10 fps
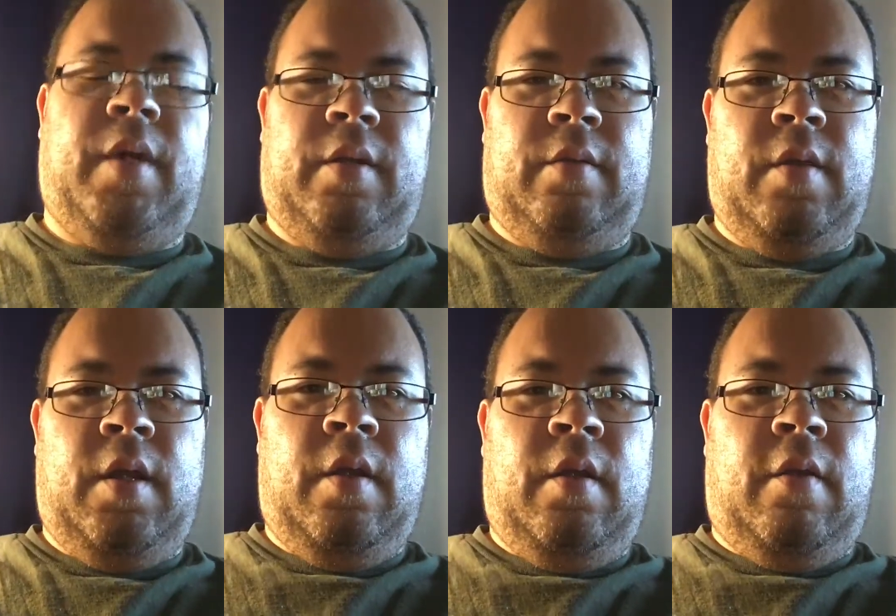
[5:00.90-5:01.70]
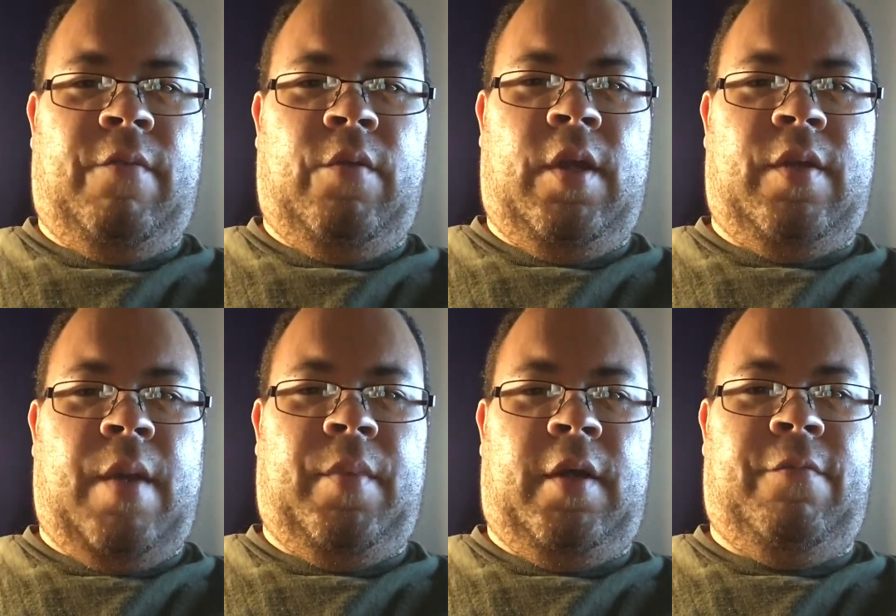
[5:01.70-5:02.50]
button. If you would hit
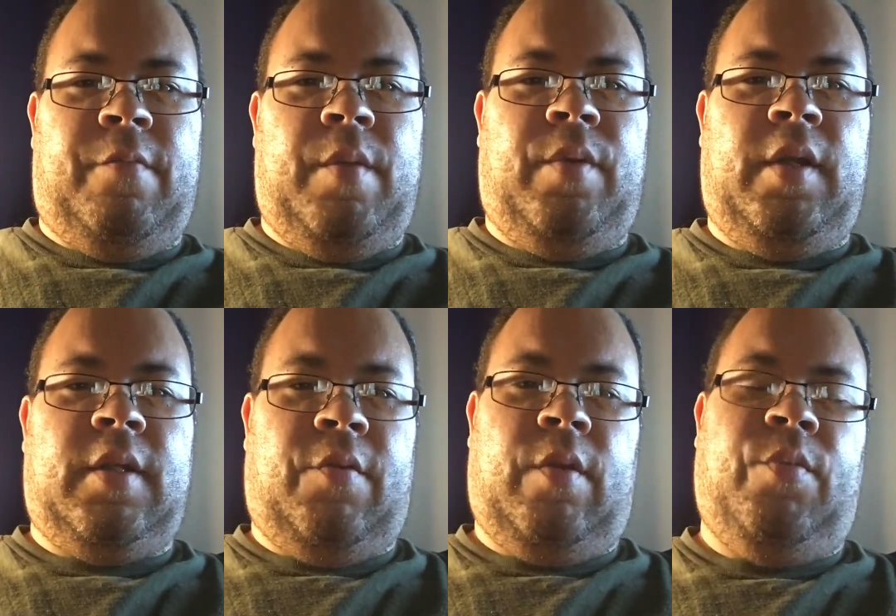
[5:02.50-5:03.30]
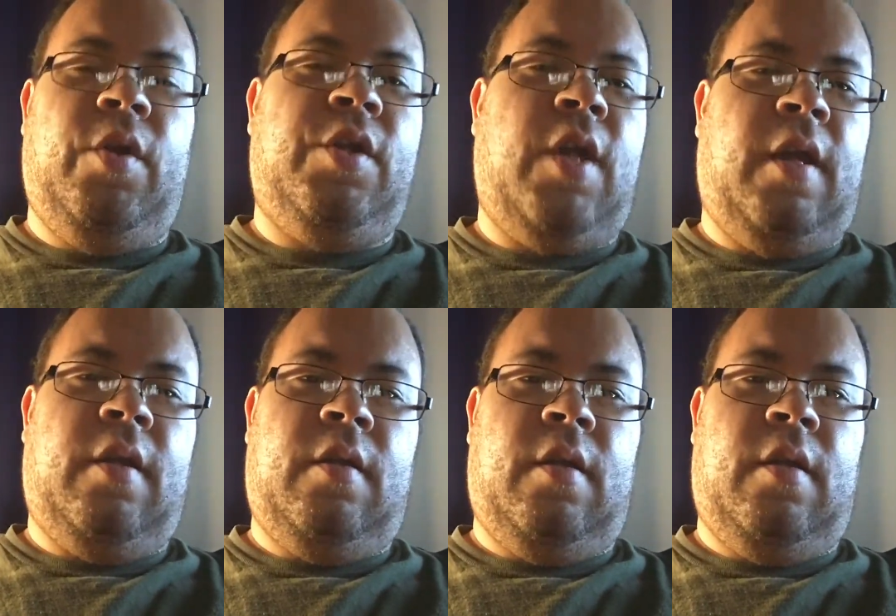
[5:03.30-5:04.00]
that button for me, please, I would appreciate it.